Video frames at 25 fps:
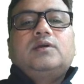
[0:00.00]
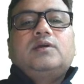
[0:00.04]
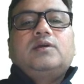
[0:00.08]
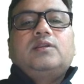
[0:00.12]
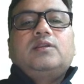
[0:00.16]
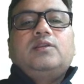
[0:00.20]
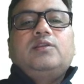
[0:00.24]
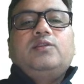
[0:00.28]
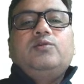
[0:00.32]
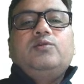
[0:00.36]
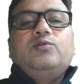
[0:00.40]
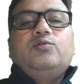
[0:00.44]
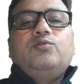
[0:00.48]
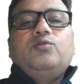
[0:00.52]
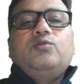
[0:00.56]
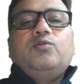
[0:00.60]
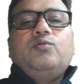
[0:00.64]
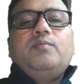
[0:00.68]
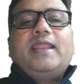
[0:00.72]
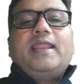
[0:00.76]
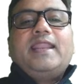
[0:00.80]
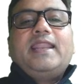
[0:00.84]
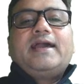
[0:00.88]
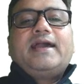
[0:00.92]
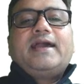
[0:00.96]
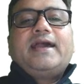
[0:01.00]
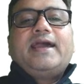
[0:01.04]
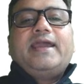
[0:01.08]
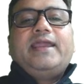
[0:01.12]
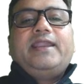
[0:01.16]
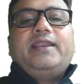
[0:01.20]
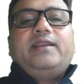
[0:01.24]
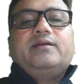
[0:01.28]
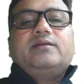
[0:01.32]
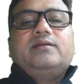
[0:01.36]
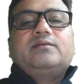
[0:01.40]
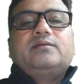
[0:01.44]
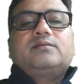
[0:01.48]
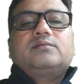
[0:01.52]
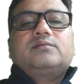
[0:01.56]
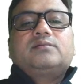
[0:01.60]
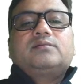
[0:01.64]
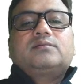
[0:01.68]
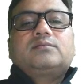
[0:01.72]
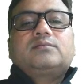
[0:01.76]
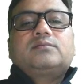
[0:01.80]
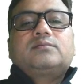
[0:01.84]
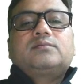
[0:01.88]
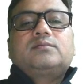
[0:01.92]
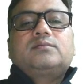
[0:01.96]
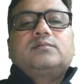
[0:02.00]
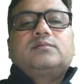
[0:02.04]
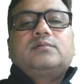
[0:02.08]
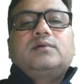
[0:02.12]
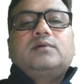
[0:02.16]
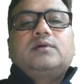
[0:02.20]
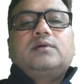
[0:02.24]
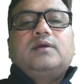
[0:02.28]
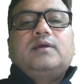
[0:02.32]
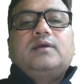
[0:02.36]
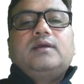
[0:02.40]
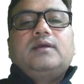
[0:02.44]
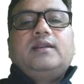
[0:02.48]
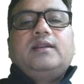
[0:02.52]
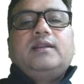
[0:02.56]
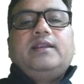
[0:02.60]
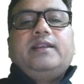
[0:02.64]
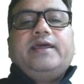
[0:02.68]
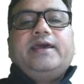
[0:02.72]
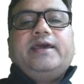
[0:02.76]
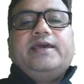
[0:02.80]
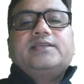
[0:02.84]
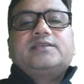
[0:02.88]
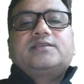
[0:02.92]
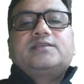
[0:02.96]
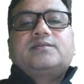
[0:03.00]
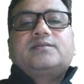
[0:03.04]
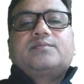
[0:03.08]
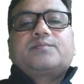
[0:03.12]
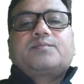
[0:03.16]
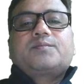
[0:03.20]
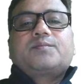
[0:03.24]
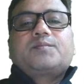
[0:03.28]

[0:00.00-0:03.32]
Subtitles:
leukomalachite test,